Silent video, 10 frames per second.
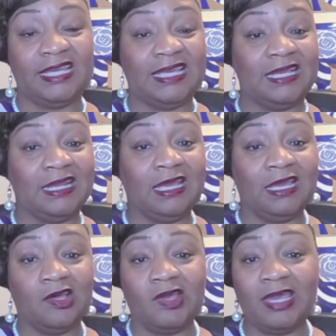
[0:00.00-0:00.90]

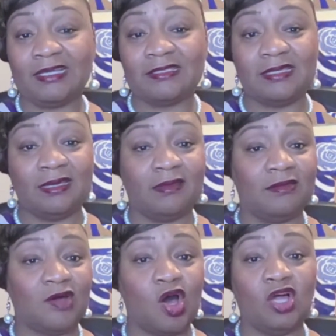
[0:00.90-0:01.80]
inhale, exhale,
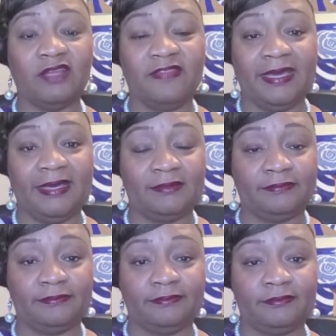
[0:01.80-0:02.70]
all of that.
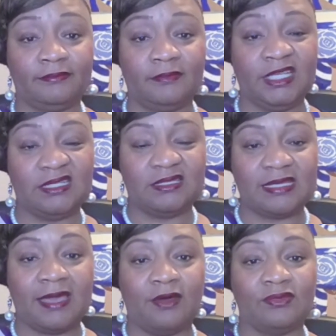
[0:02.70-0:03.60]
It
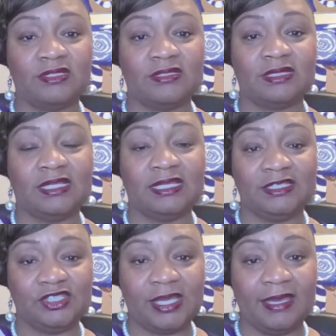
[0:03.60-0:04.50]
sounds
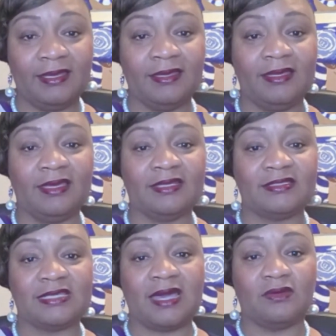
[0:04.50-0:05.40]
cliche, it
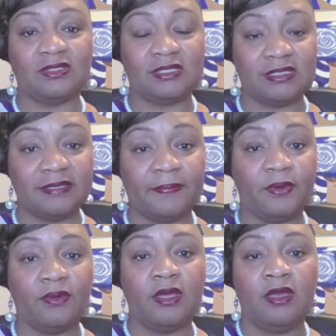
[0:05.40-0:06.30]
sounds
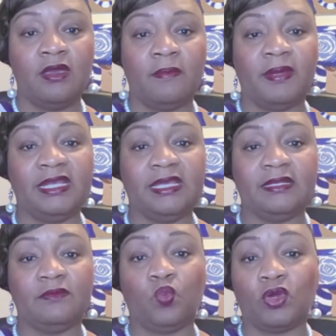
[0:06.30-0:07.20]
simple, but it
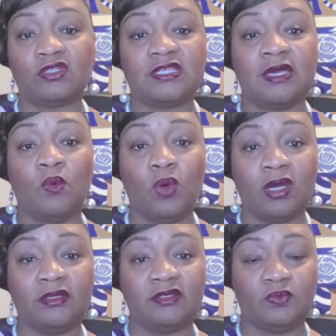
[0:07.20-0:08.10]
works
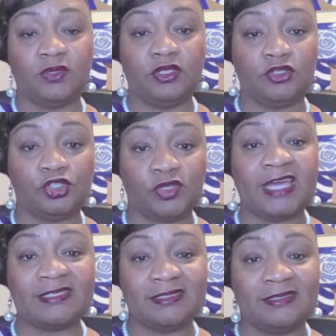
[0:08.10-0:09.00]
wonders when you're
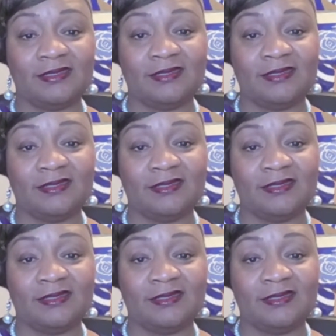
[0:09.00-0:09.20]
stressed,